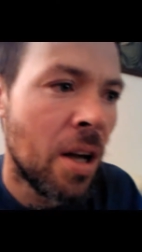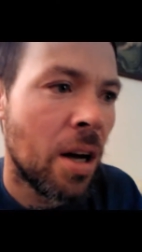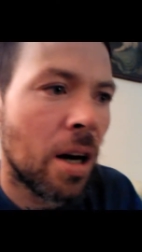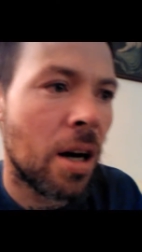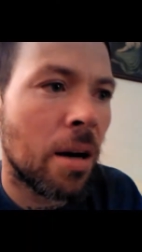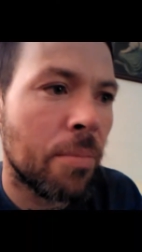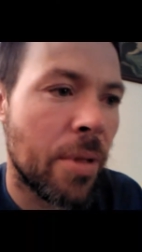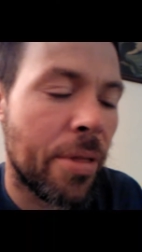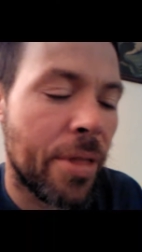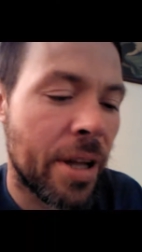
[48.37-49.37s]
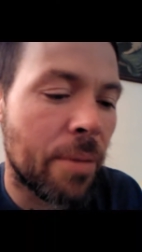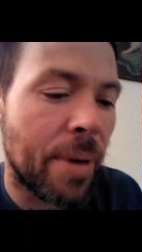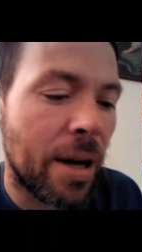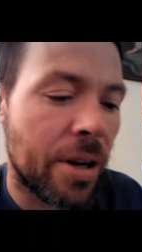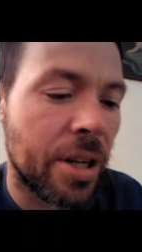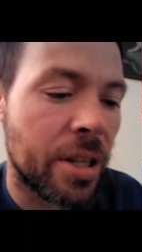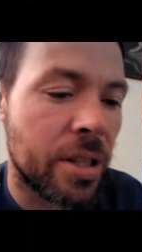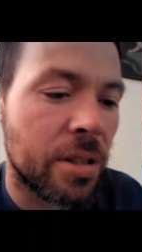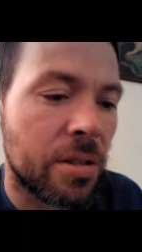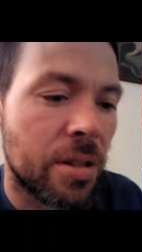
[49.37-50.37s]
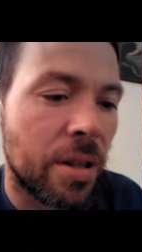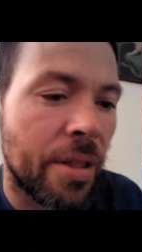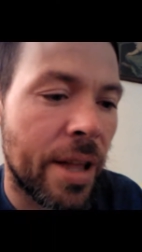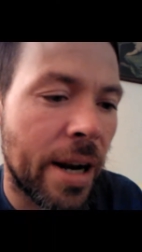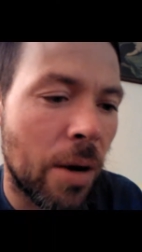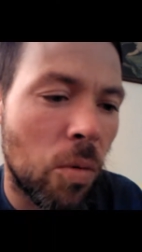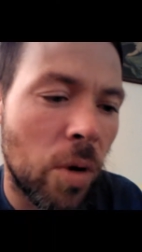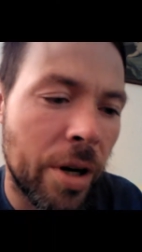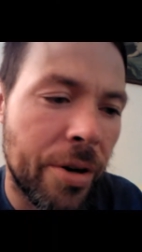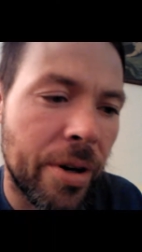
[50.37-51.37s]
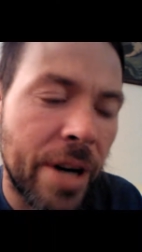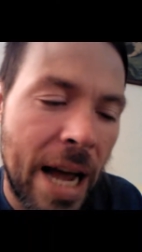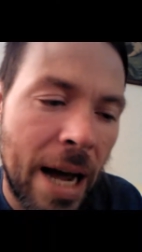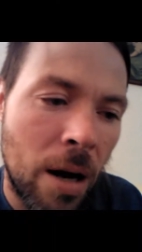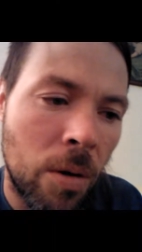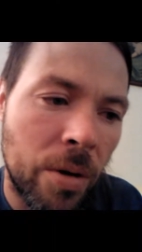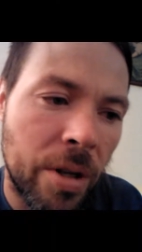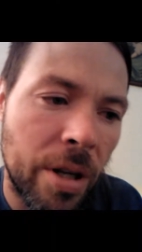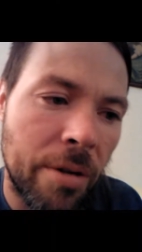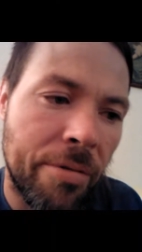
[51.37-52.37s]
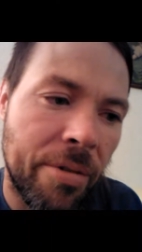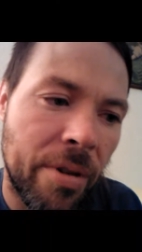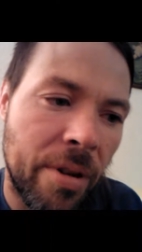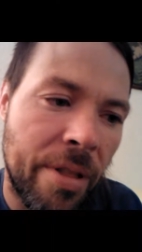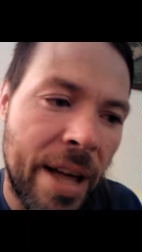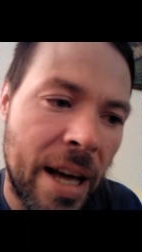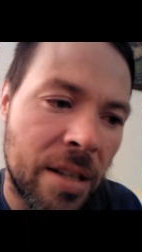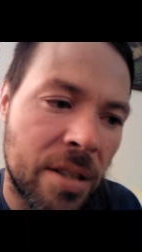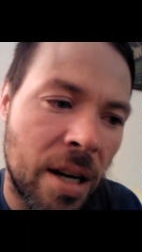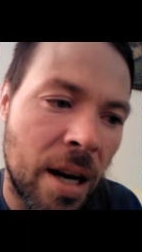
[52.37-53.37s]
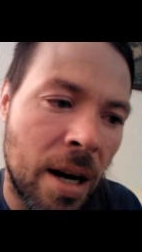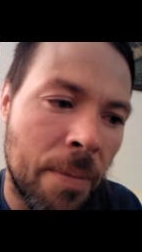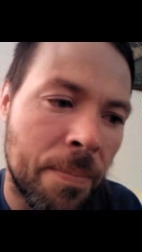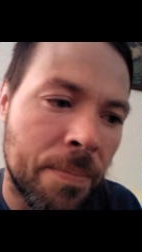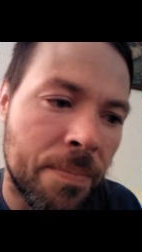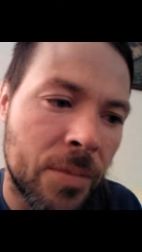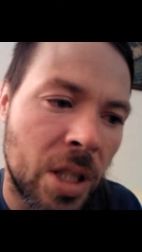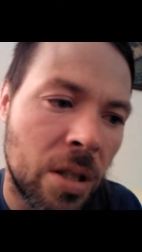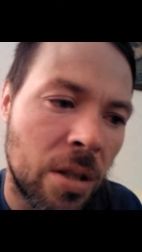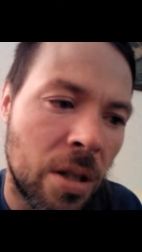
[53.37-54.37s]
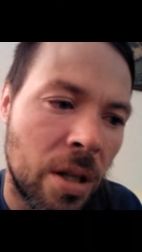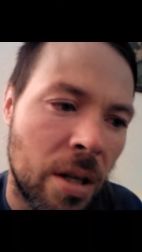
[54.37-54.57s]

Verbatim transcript: Now, um, the thing about it is that I wonder now if that... Um,